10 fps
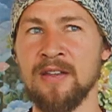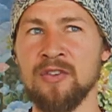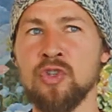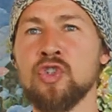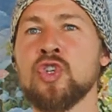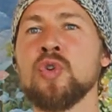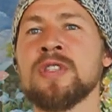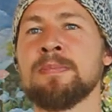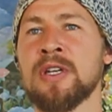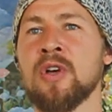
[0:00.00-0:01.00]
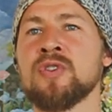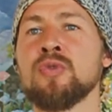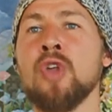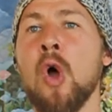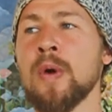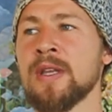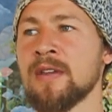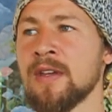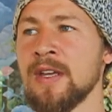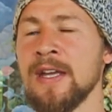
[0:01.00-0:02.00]
You choose it because you know
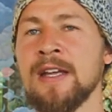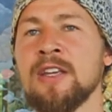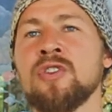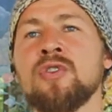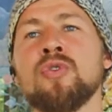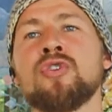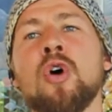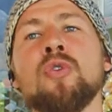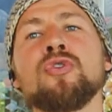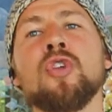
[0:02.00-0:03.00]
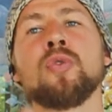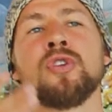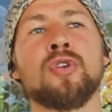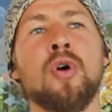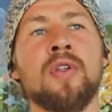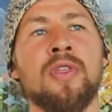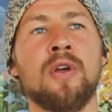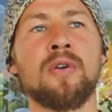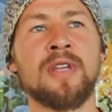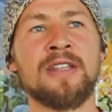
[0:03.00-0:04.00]
it. You don't know the North
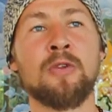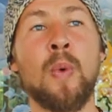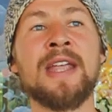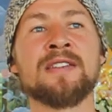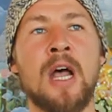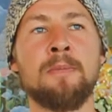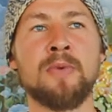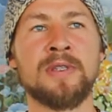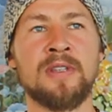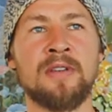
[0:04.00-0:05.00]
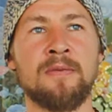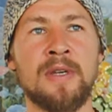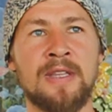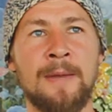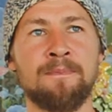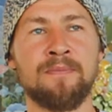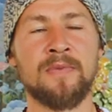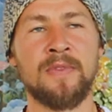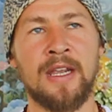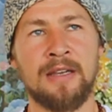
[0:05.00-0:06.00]
Node, and it wakes up with
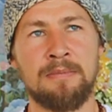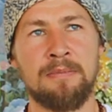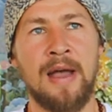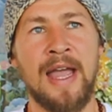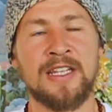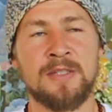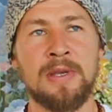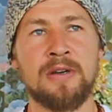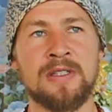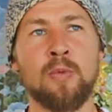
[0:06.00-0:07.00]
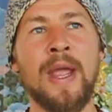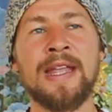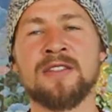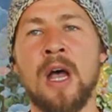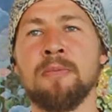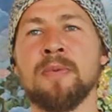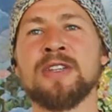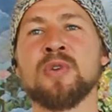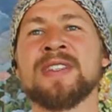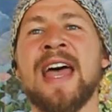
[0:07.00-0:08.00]
them, like in my experience, it wakes up
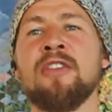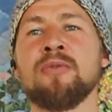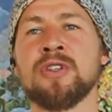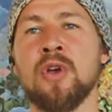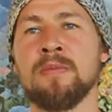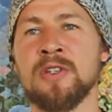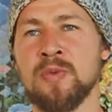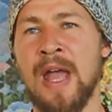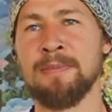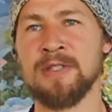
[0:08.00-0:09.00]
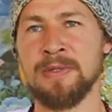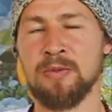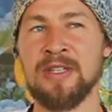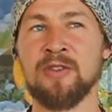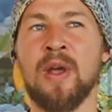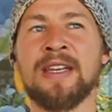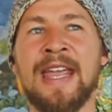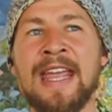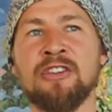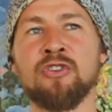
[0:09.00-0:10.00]
with your Saturn return, which happens between
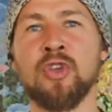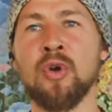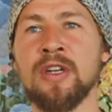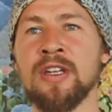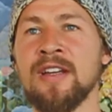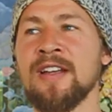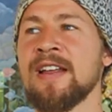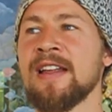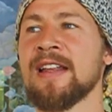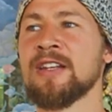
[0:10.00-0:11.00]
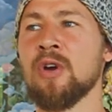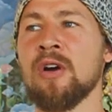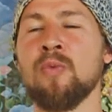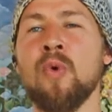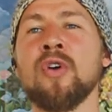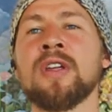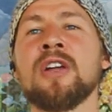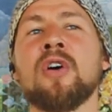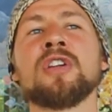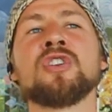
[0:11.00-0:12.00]
28 and 30. You are
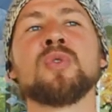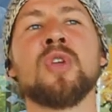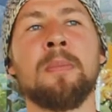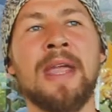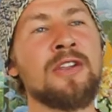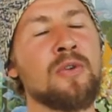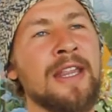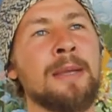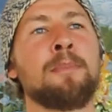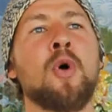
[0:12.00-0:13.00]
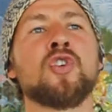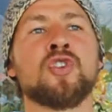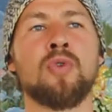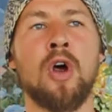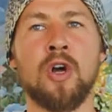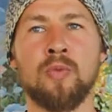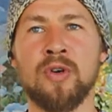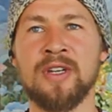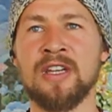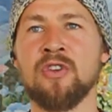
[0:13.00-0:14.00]
working on a new domain, you're getting pushed to hard
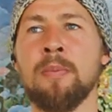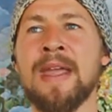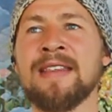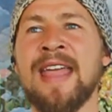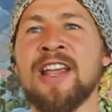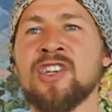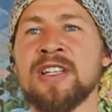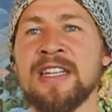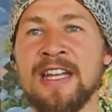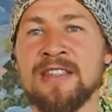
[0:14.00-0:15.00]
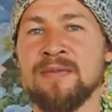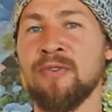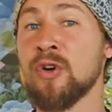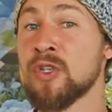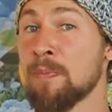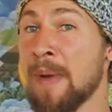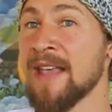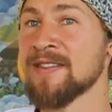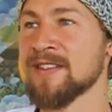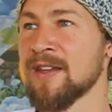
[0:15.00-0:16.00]
work in a domain, actually it's for your
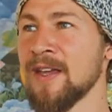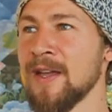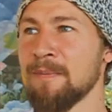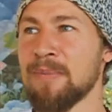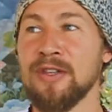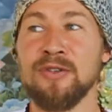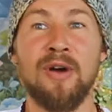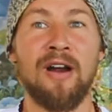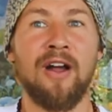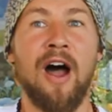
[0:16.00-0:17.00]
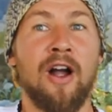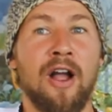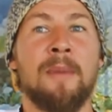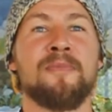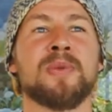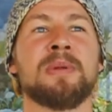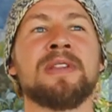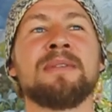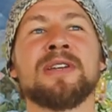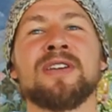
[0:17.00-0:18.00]
best, but you are uncomfortable
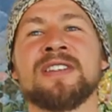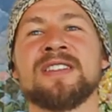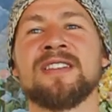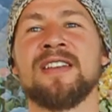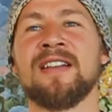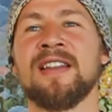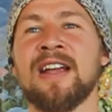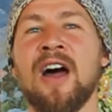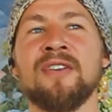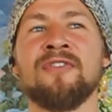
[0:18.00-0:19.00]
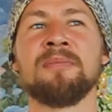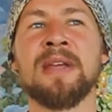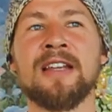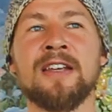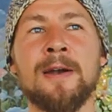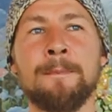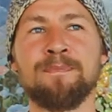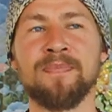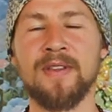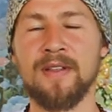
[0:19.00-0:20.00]
with it because it's like unfamiliar,
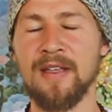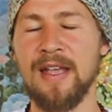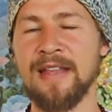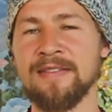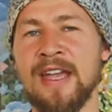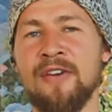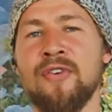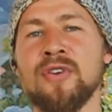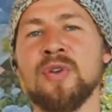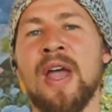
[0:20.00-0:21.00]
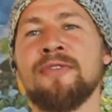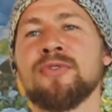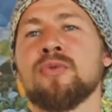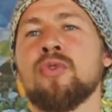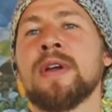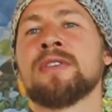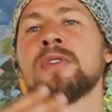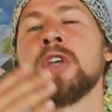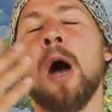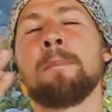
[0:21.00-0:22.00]
and therefore you have to grow
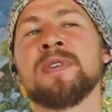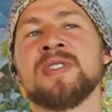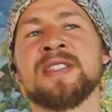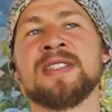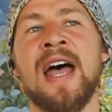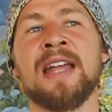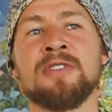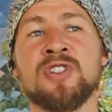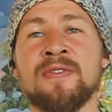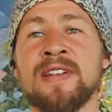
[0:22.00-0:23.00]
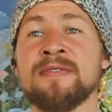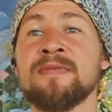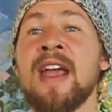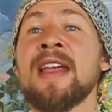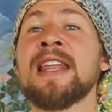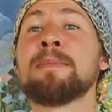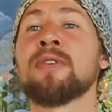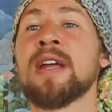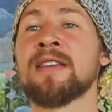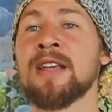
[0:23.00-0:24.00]
into the opposite side, which feels very
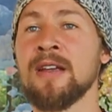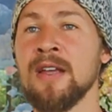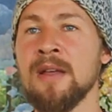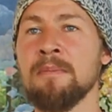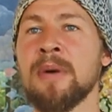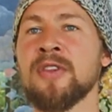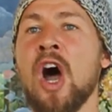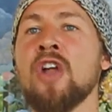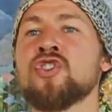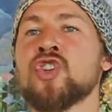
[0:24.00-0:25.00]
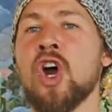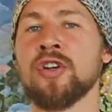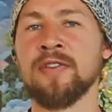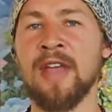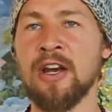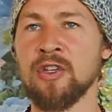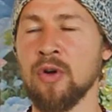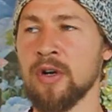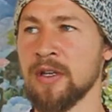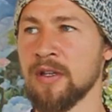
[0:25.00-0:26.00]
liberating, but uncharted territory.